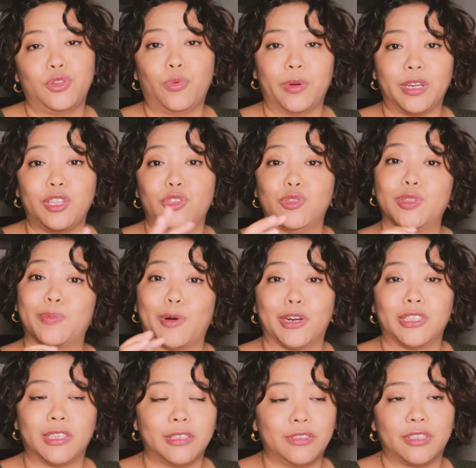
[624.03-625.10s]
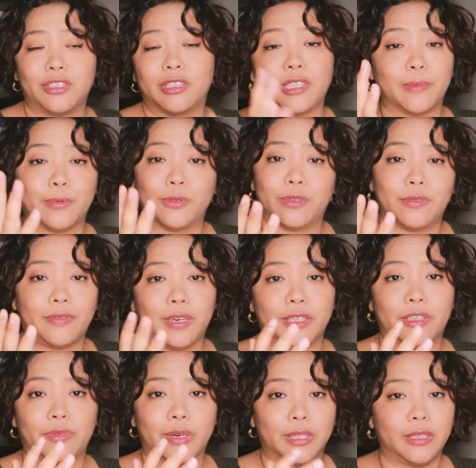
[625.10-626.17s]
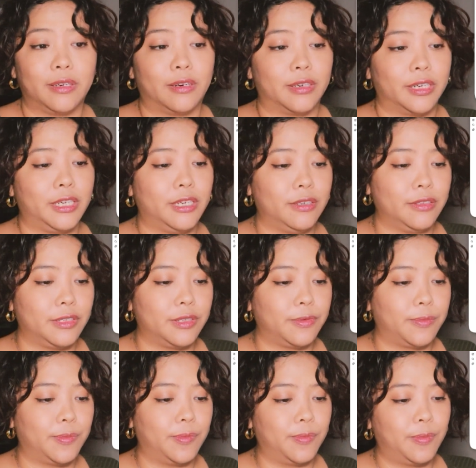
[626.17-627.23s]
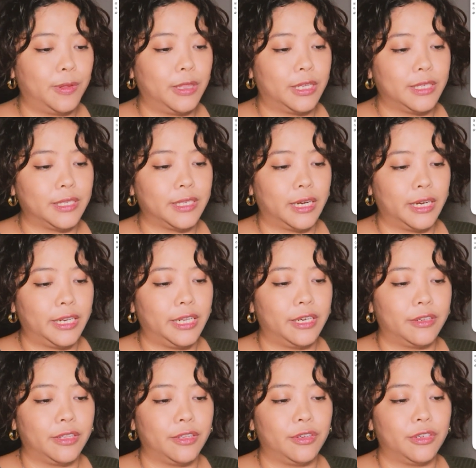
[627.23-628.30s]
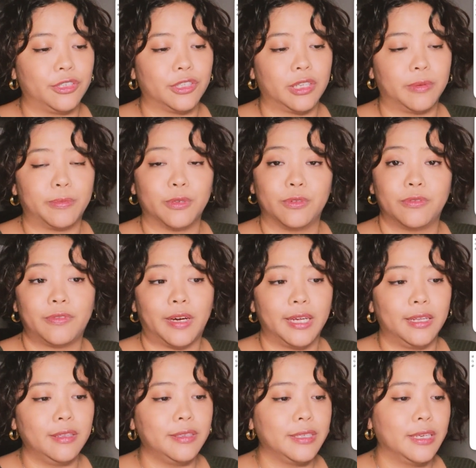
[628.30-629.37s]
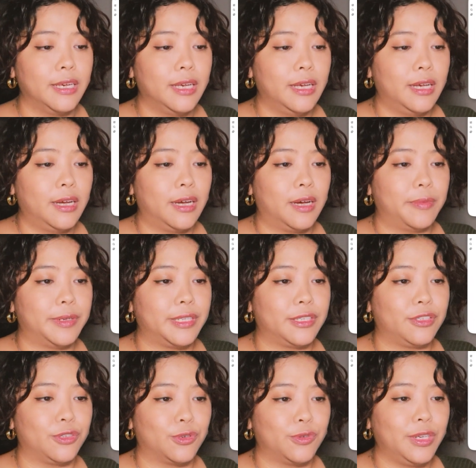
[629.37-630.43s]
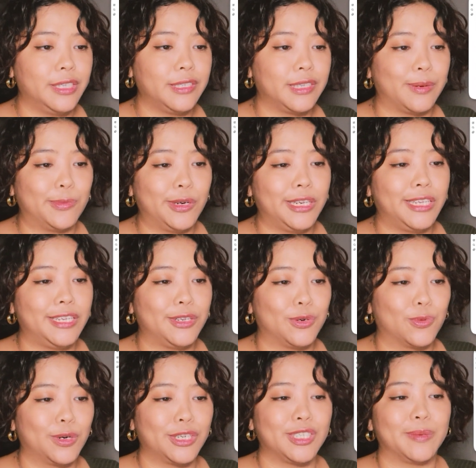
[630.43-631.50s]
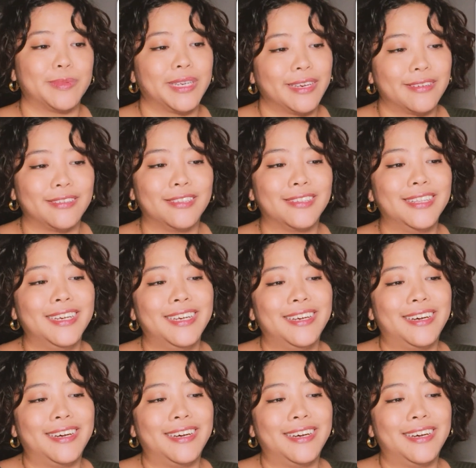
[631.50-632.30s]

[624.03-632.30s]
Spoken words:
want to use projects, you can just upload the file directly on here. There's a plus sign here that you can just upload files. But it says, yes, I'm ready. Workshop title,